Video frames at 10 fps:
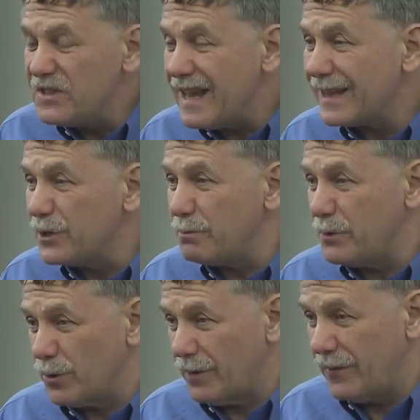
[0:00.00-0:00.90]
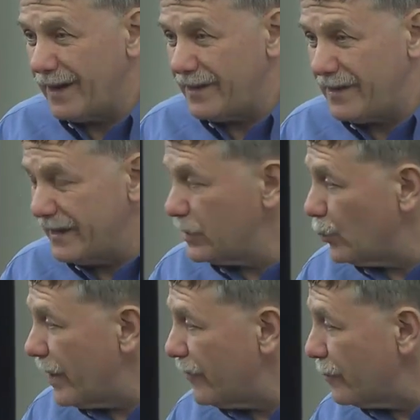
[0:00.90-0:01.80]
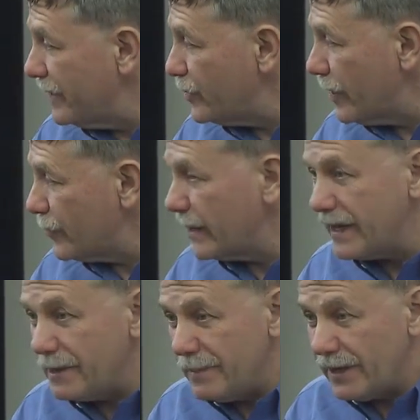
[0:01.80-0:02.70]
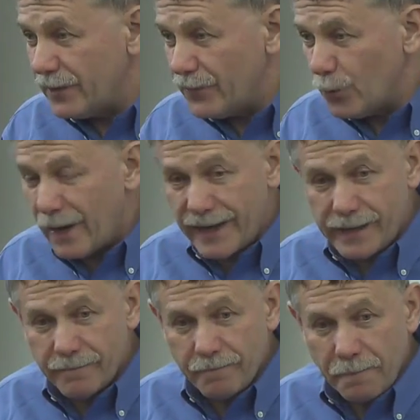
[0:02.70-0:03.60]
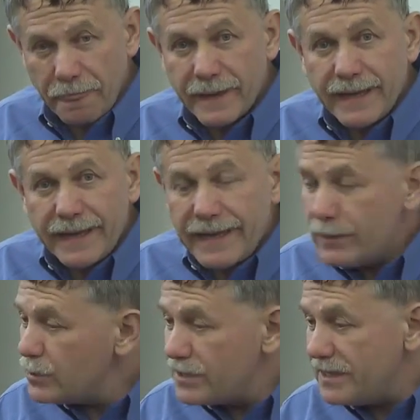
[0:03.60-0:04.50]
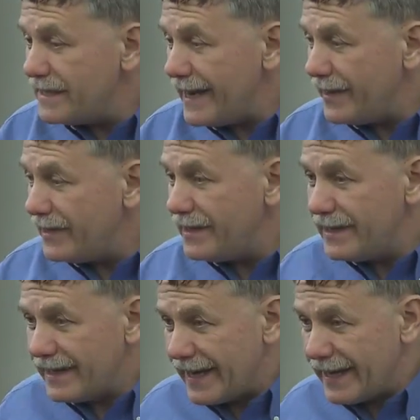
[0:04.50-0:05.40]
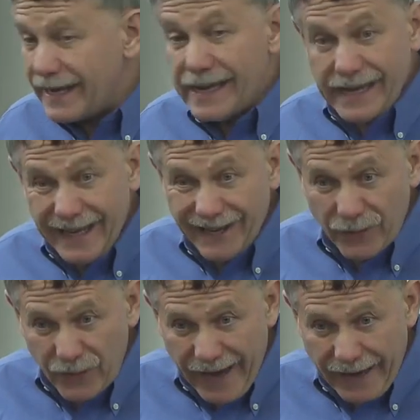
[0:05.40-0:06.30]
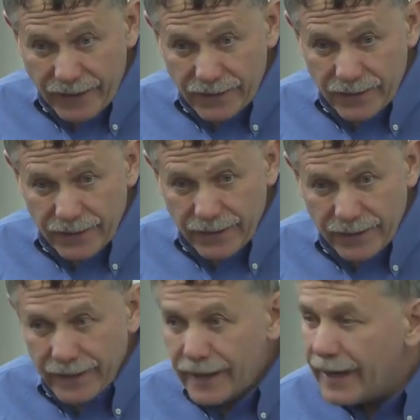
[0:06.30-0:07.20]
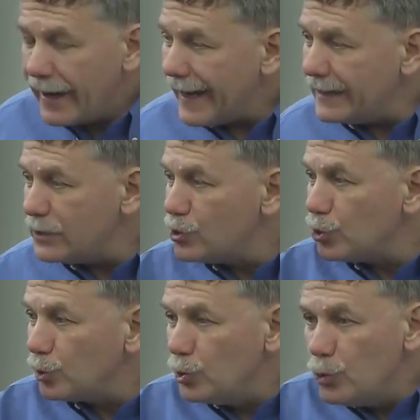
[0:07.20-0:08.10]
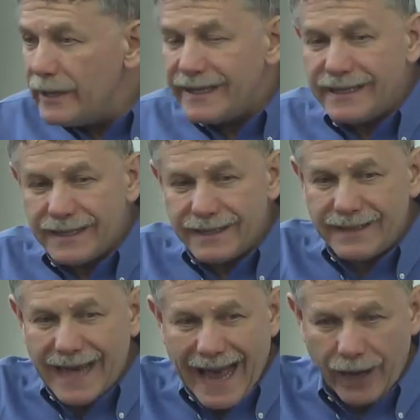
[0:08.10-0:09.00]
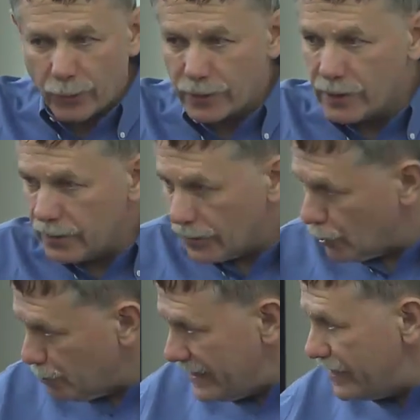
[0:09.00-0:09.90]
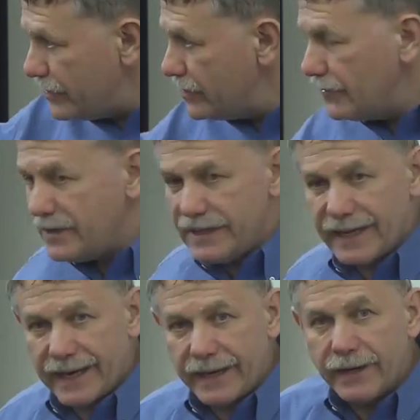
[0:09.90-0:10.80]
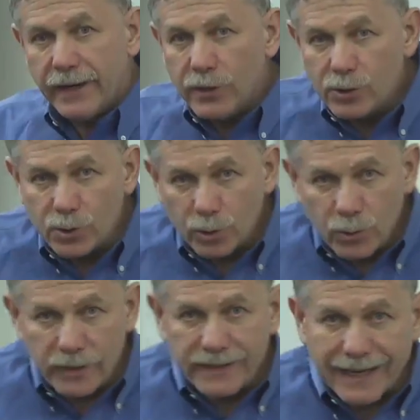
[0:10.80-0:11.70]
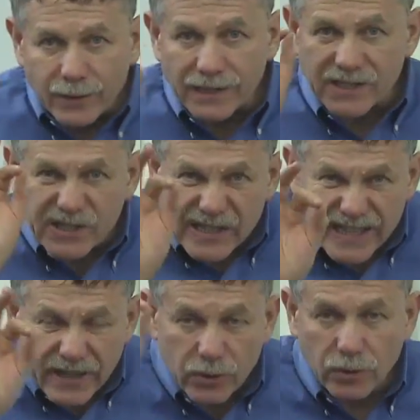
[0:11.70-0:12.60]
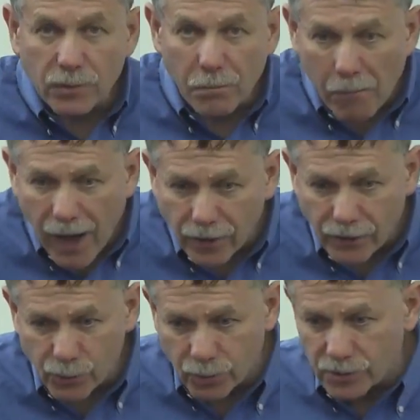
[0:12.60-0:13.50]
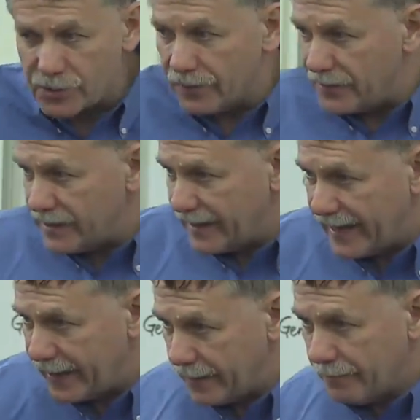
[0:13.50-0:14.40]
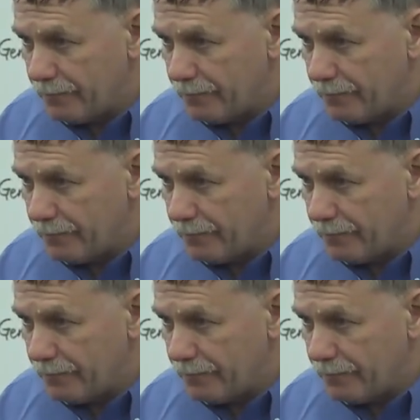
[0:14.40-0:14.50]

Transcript: not to purify the things away from each other in any meaningful way. It was to take the DNA, in effect, and dilute it down, little pieces of DNA, diluted down to single molecules of DNA.